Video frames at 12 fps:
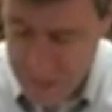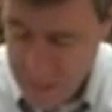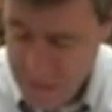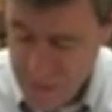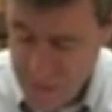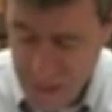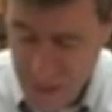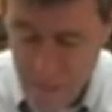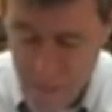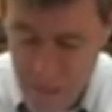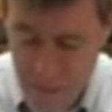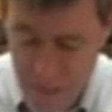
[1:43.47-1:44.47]
He says, to
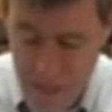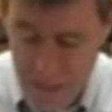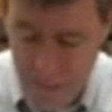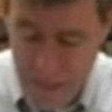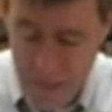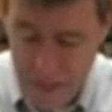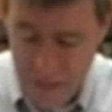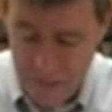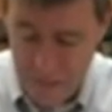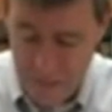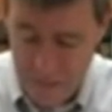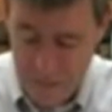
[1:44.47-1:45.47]
that we may
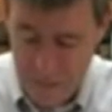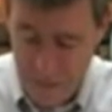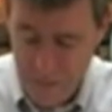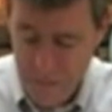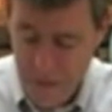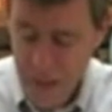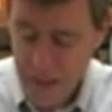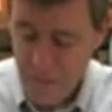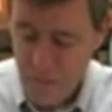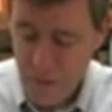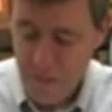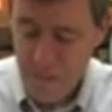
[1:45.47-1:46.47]
appeal, and on
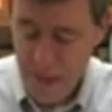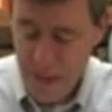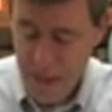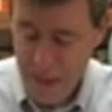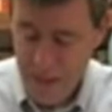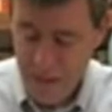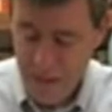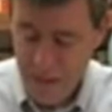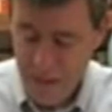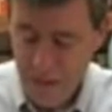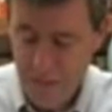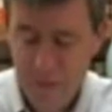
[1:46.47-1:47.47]
that we may
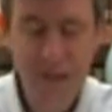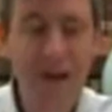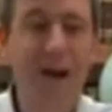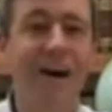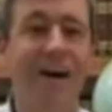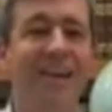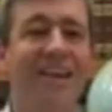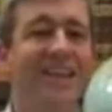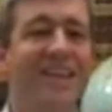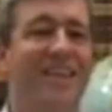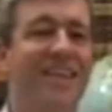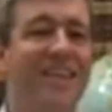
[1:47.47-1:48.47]
rely.